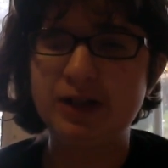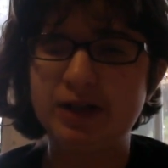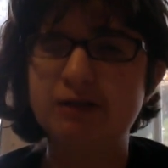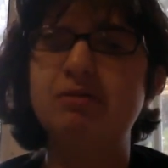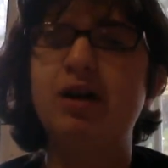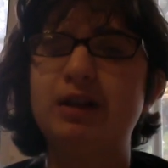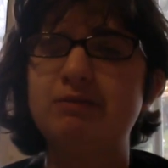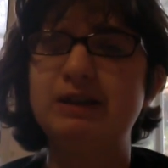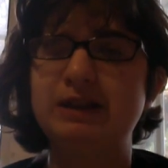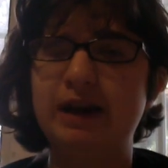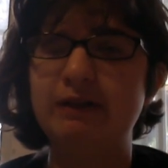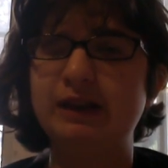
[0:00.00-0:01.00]
she can possibly
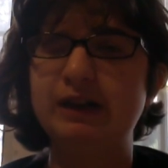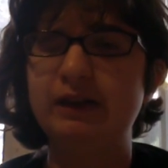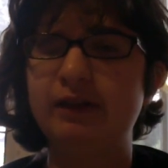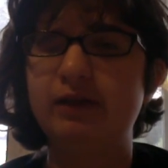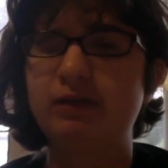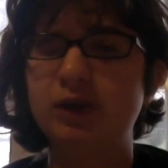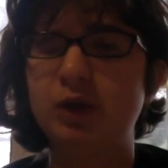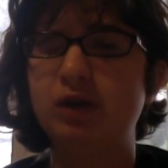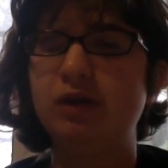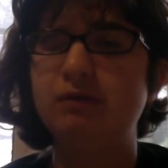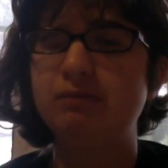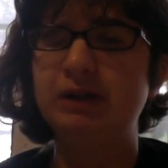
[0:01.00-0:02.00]
die within a
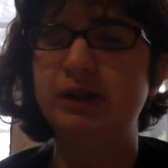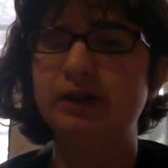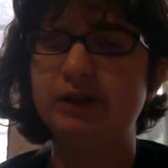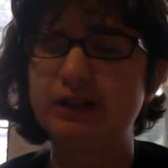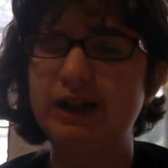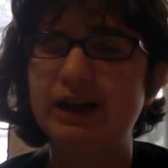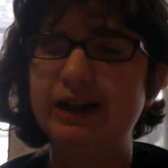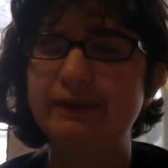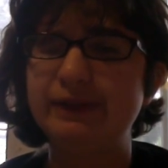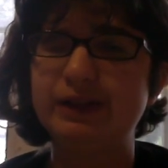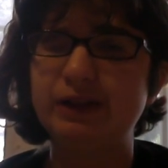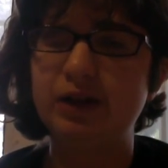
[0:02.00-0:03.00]
short period of
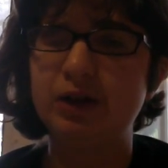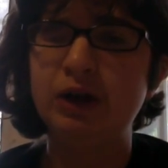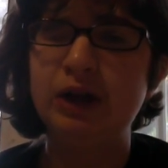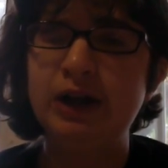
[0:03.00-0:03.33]
time, so